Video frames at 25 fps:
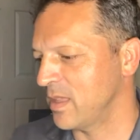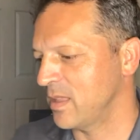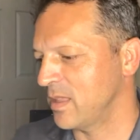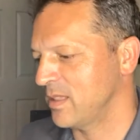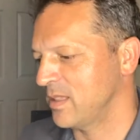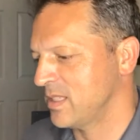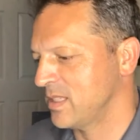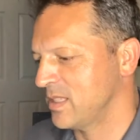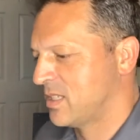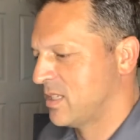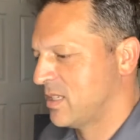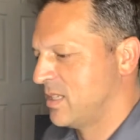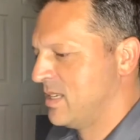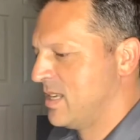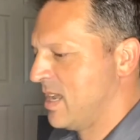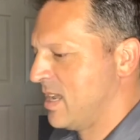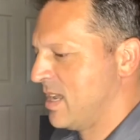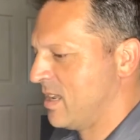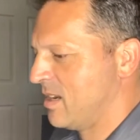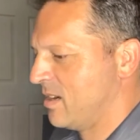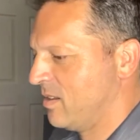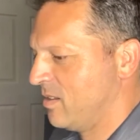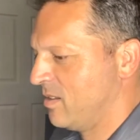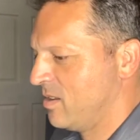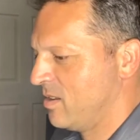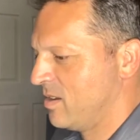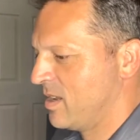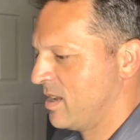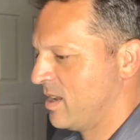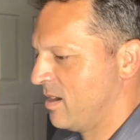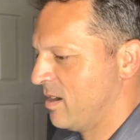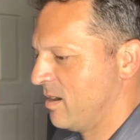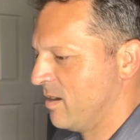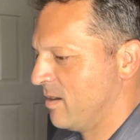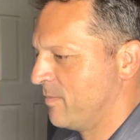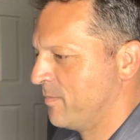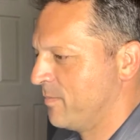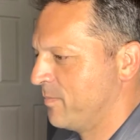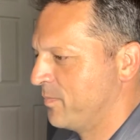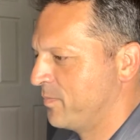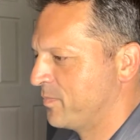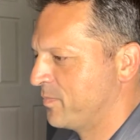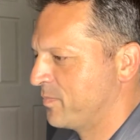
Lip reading: let's take a look here.